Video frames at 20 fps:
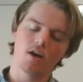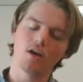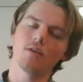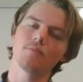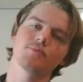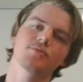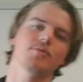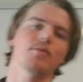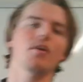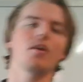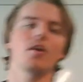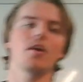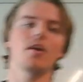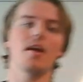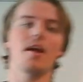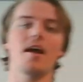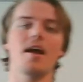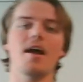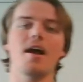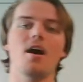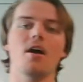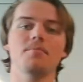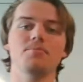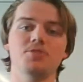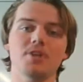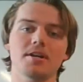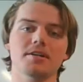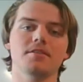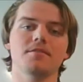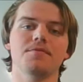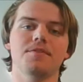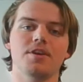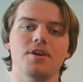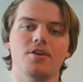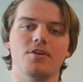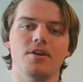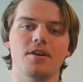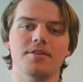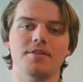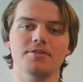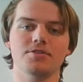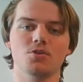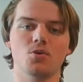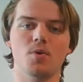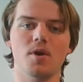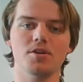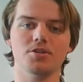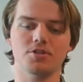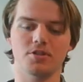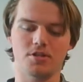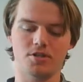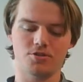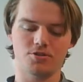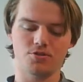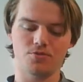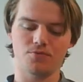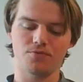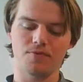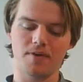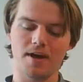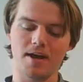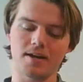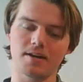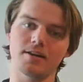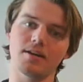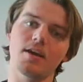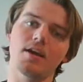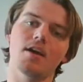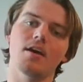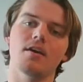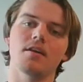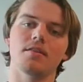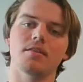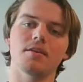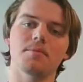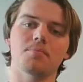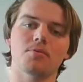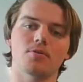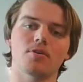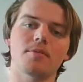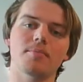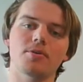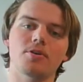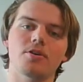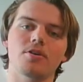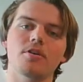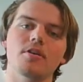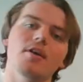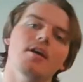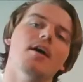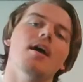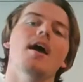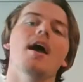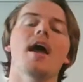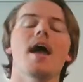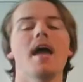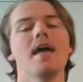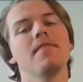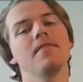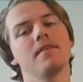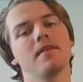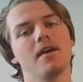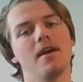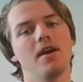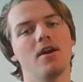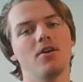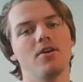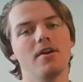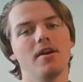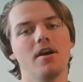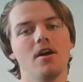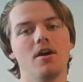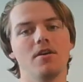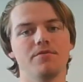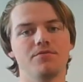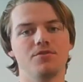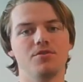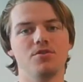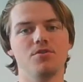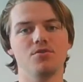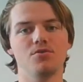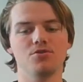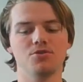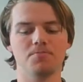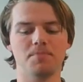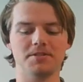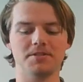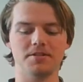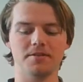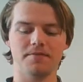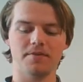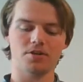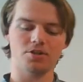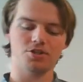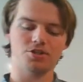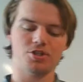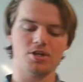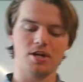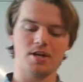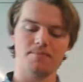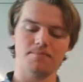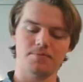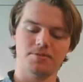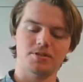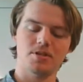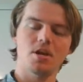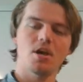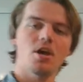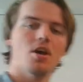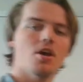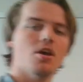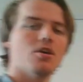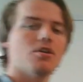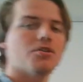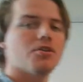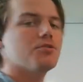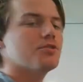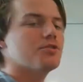So our objective here in this question is to find the perimeter and the area of two specific shapes. Those